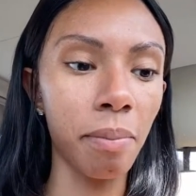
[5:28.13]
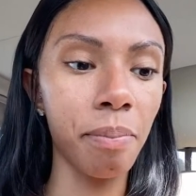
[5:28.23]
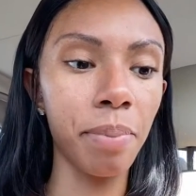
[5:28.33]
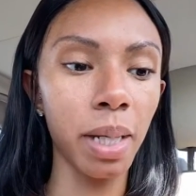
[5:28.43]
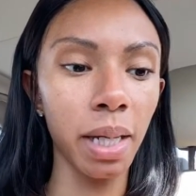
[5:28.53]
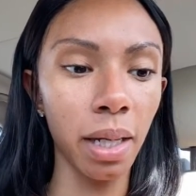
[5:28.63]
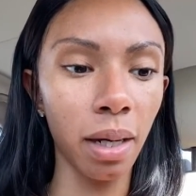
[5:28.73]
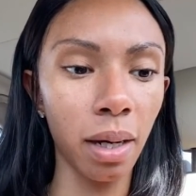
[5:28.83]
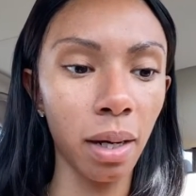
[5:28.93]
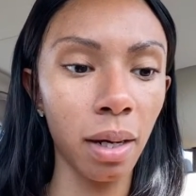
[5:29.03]
but
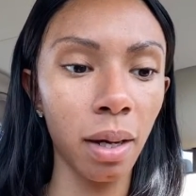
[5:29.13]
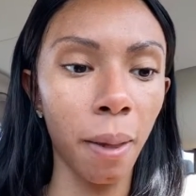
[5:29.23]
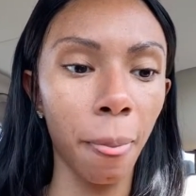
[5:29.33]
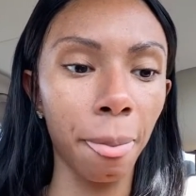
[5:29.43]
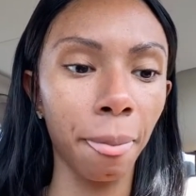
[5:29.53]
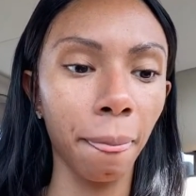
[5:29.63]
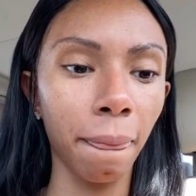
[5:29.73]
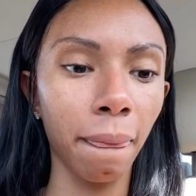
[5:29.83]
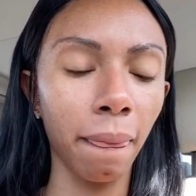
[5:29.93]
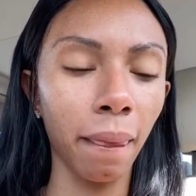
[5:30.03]

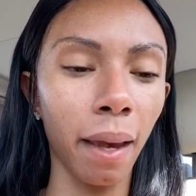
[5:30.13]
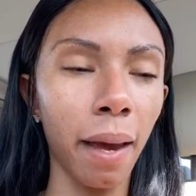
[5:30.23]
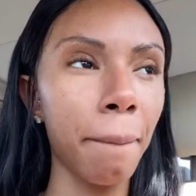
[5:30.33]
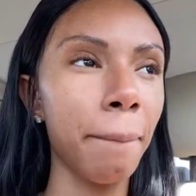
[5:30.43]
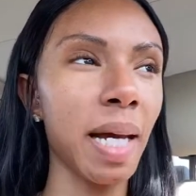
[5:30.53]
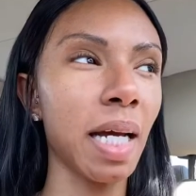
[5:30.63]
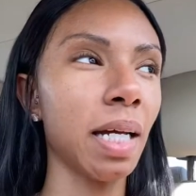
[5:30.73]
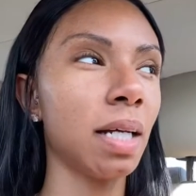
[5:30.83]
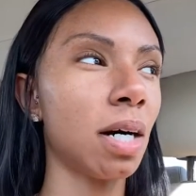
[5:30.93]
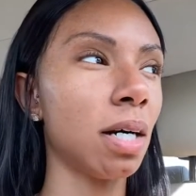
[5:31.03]
it
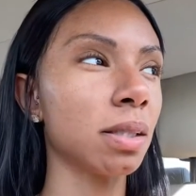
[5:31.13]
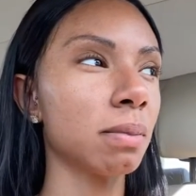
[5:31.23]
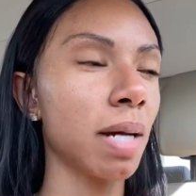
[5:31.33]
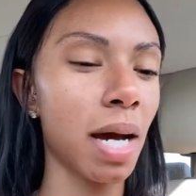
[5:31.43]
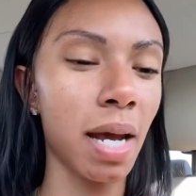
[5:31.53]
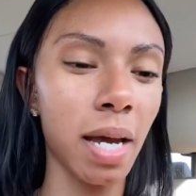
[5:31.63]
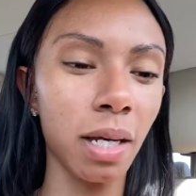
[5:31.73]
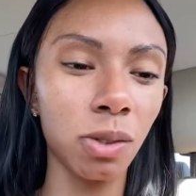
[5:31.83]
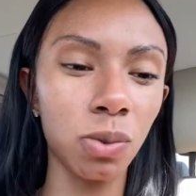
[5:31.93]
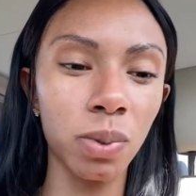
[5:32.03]
may cause some kind of
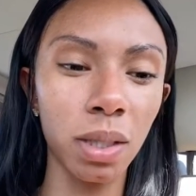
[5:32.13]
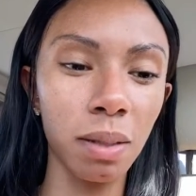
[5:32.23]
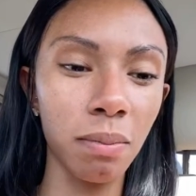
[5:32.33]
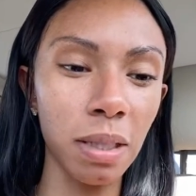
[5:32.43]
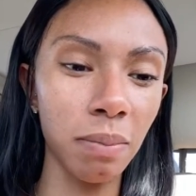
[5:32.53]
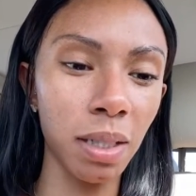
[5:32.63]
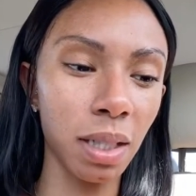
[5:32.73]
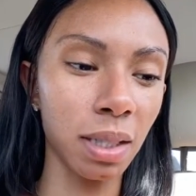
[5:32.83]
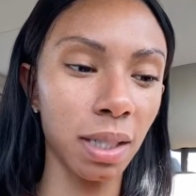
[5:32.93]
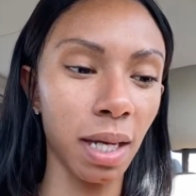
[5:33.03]
anguish within me
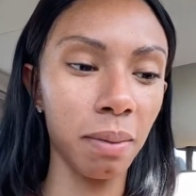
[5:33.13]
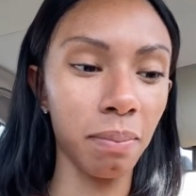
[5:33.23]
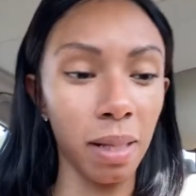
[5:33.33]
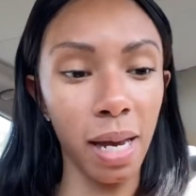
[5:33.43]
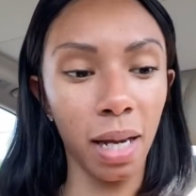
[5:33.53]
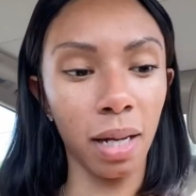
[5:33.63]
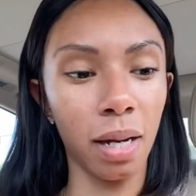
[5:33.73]
because I am black,